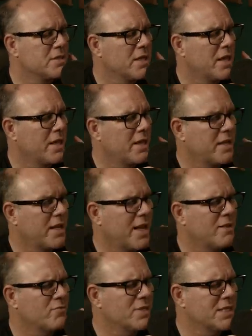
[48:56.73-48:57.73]
Uh, I
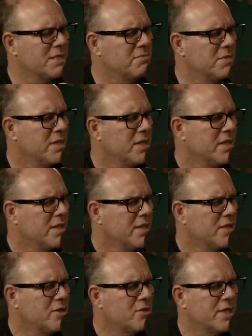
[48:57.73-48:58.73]
don't really,
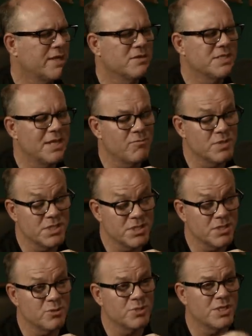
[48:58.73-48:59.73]
you know, like a San
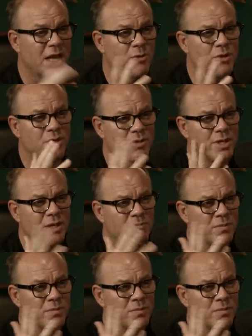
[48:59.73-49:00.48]
Francisco sourdough that uh,